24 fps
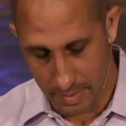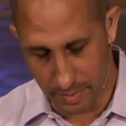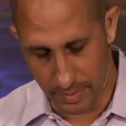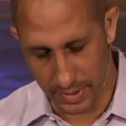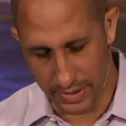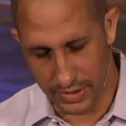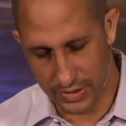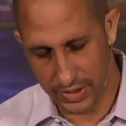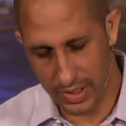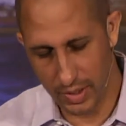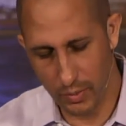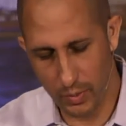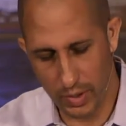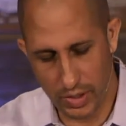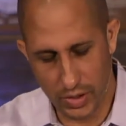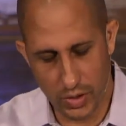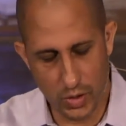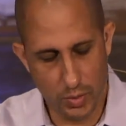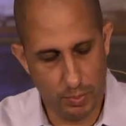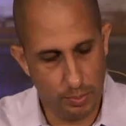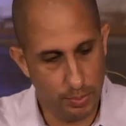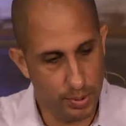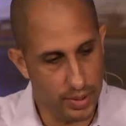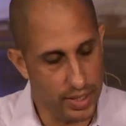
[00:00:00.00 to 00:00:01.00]
But see, when
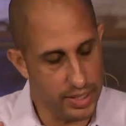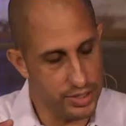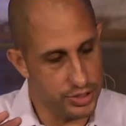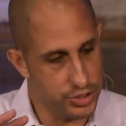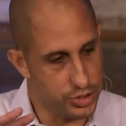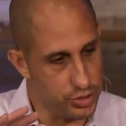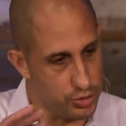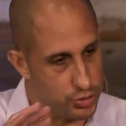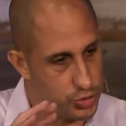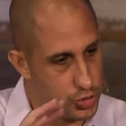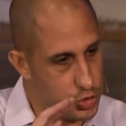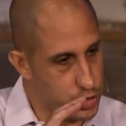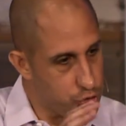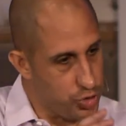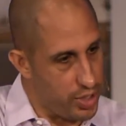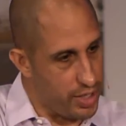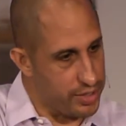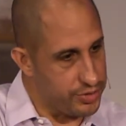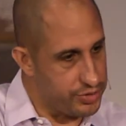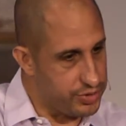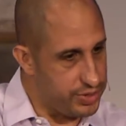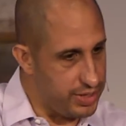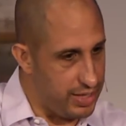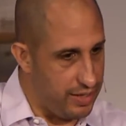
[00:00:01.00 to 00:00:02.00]
you place your
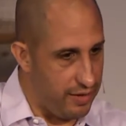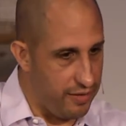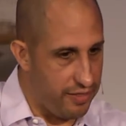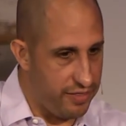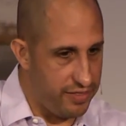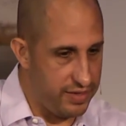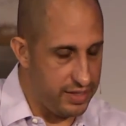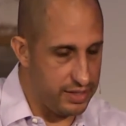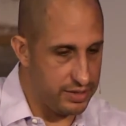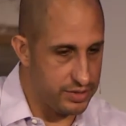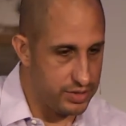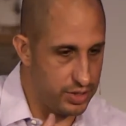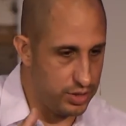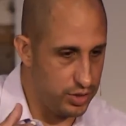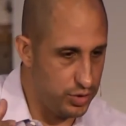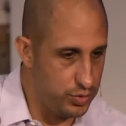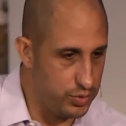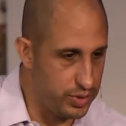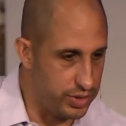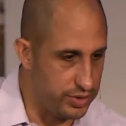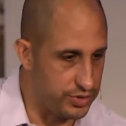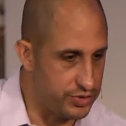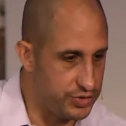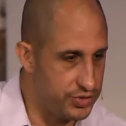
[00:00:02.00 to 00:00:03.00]
trust in things that you
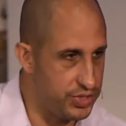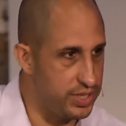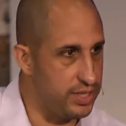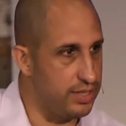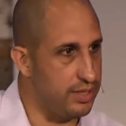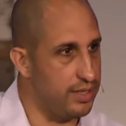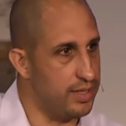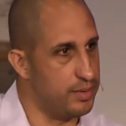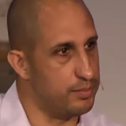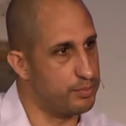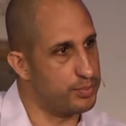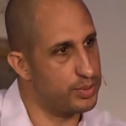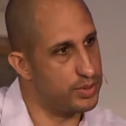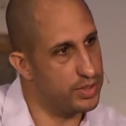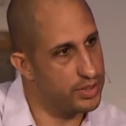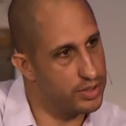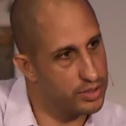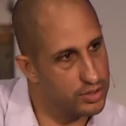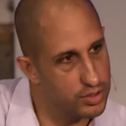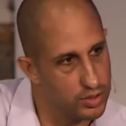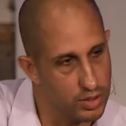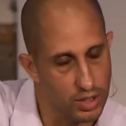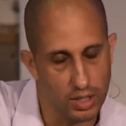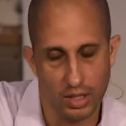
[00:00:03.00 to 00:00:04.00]
can see, in
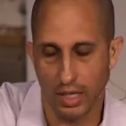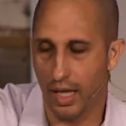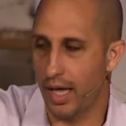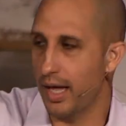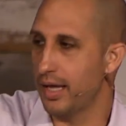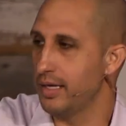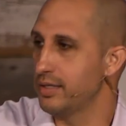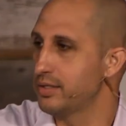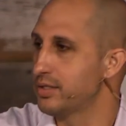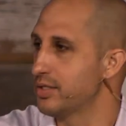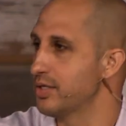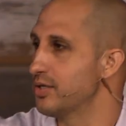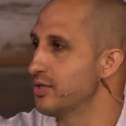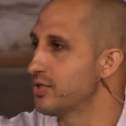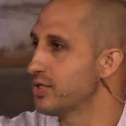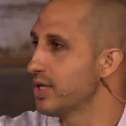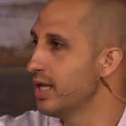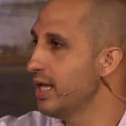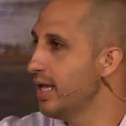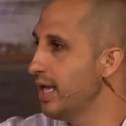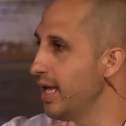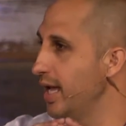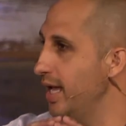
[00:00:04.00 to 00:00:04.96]
political alliances,